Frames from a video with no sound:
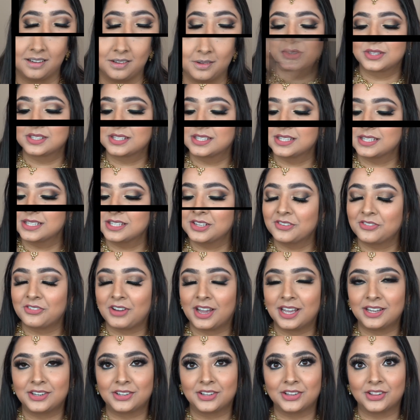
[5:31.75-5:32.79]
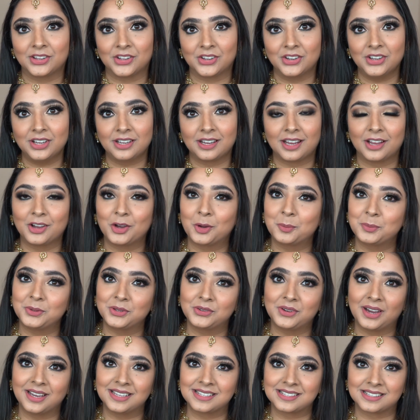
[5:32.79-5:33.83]
So this is the final look. I hope you
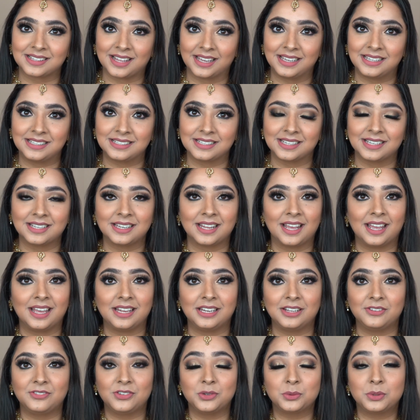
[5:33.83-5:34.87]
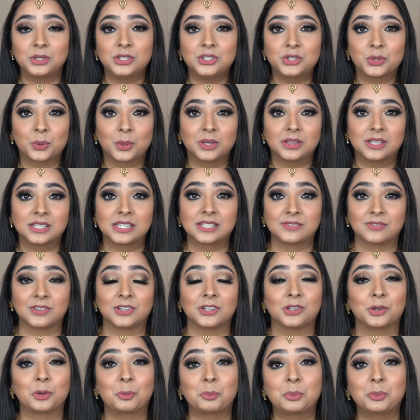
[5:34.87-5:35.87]
guys liked it and if you enjoyed this video,